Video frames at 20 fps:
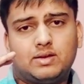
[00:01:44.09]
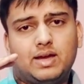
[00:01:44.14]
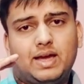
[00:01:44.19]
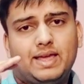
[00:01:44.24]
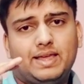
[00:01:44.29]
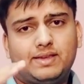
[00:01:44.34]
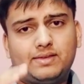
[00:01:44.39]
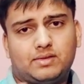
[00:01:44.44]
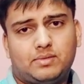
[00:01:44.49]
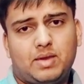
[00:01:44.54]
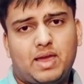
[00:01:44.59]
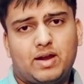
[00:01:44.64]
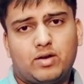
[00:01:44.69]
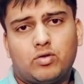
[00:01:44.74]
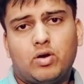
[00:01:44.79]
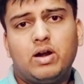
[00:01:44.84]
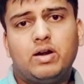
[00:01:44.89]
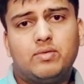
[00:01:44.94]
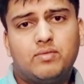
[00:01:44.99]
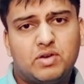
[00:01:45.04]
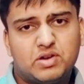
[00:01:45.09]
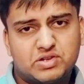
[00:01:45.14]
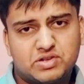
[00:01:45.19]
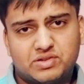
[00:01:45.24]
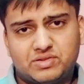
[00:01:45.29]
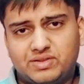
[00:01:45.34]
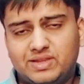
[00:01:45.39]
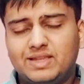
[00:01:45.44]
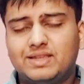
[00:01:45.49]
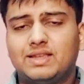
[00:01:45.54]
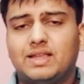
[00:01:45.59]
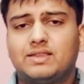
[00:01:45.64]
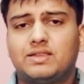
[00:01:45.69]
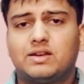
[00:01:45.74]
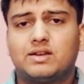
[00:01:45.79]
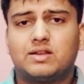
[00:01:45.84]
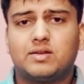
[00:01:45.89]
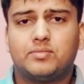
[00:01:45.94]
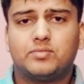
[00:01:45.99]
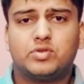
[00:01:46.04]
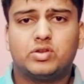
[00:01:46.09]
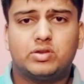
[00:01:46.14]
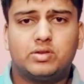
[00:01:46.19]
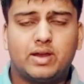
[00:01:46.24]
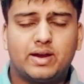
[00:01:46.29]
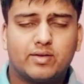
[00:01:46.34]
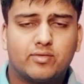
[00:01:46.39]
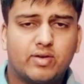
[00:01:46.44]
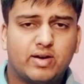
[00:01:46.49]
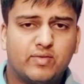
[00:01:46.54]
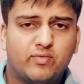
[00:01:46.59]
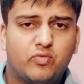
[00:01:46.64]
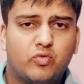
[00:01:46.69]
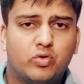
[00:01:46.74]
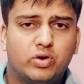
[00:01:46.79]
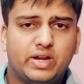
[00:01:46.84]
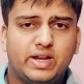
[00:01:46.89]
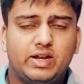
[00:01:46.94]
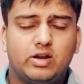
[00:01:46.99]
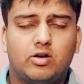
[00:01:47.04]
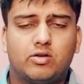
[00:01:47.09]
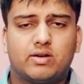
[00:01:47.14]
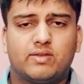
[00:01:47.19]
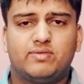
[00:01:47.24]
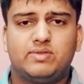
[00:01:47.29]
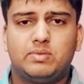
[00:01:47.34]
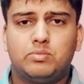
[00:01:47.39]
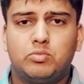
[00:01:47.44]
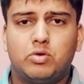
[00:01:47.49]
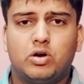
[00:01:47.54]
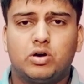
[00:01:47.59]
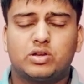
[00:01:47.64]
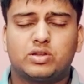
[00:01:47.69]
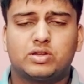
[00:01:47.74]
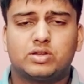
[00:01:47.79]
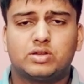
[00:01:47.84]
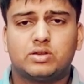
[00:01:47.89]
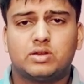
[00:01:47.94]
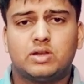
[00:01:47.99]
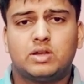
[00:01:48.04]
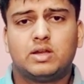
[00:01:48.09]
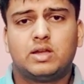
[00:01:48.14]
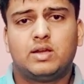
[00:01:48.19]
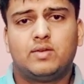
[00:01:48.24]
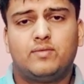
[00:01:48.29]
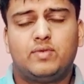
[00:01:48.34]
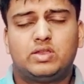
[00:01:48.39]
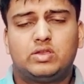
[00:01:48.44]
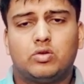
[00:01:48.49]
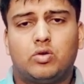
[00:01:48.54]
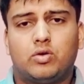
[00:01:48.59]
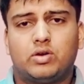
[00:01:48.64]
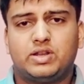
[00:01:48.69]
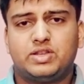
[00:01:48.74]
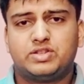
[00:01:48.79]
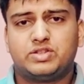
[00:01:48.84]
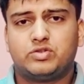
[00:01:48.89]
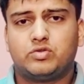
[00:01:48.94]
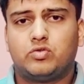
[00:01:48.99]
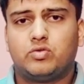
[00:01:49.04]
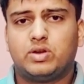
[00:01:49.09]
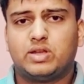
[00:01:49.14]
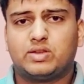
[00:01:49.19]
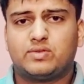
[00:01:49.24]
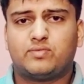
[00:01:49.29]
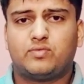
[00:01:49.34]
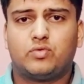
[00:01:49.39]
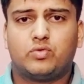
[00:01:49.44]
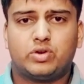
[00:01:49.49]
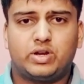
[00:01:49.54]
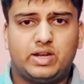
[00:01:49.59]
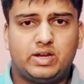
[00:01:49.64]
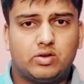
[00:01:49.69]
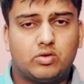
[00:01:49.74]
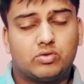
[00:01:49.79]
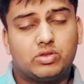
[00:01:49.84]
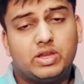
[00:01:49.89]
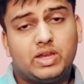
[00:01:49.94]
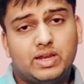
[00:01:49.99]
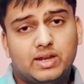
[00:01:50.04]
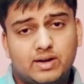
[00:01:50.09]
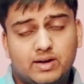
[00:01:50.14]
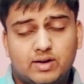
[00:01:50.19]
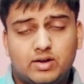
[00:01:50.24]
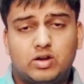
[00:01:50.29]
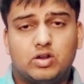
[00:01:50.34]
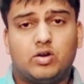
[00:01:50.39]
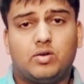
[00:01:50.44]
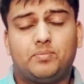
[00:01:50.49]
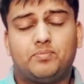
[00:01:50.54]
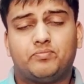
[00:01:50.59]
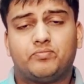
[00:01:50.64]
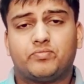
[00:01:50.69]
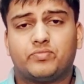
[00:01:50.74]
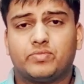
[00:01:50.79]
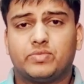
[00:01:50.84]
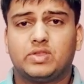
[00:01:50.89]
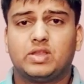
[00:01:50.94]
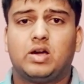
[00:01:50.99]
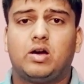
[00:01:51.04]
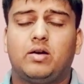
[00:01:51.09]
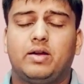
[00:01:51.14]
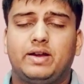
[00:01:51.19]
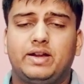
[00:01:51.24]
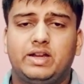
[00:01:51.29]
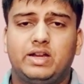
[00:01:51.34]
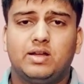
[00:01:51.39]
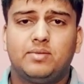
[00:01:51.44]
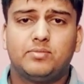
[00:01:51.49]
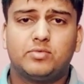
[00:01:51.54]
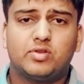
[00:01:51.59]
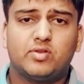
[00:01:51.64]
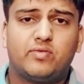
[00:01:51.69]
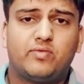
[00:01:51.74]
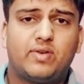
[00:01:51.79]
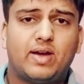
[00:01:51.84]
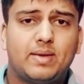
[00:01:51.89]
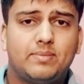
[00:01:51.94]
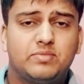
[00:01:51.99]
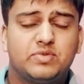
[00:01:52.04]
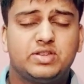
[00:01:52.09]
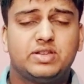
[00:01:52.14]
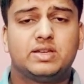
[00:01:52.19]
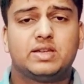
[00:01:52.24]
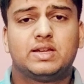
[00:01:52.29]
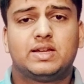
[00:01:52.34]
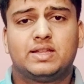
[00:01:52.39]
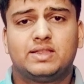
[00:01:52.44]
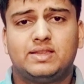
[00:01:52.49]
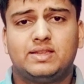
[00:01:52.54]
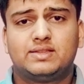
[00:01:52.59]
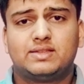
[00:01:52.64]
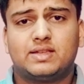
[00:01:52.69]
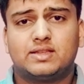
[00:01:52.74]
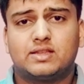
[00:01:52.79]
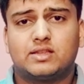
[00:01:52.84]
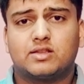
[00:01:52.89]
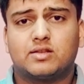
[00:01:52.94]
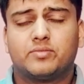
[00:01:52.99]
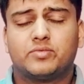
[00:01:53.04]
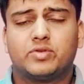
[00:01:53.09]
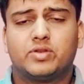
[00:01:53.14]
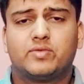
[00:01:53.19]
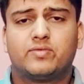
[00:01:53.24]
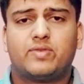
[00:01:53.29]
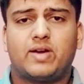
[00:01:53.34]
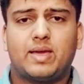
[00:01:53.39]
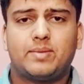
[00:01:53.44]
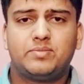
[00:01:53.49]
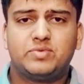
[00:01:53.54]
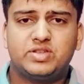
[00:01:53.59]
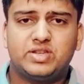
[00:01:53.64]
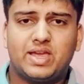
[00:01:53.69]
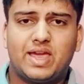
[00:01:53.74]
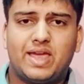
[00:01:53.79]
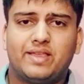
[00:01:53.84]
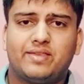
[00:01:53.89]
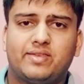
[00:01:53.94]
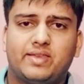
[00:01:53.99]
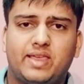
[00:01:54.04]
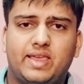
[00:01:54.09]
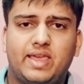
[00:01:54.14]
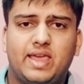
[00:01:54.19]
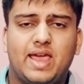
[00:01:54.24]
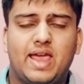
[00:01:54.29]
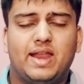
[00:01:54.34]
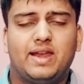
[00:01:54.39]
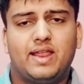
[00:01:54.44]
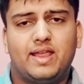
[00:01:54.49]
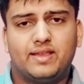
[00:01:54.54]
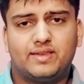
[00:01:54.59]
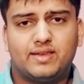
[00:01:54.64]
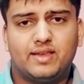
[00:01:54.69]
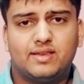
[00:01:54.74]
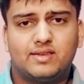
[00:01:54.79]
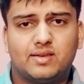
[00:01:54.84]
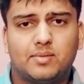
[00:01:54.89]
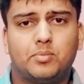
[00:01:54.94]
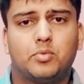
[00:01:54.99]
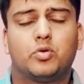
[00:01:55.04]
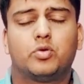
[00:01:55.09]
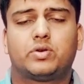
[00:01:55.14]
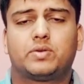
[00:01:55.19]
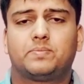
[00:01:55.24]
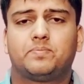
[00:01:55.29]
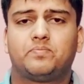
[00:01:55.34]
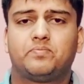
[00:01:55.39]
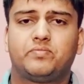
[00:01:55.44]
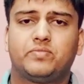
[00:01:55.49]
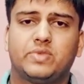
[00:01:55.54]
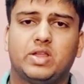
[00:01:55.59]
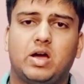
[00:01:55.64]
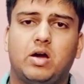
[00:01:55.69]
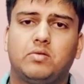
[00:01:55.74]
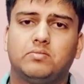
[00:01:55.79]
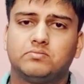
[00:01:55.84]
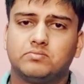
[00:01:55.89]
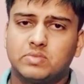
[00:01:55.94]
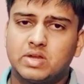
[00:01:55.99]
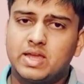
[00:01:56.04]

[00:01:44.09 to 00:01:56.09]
guys, Android version, this handset comes with Android 14 out of the box with Origin OS 14 on the top. Now in terms of 5G, this handset comes with 5G SA and SA support. Now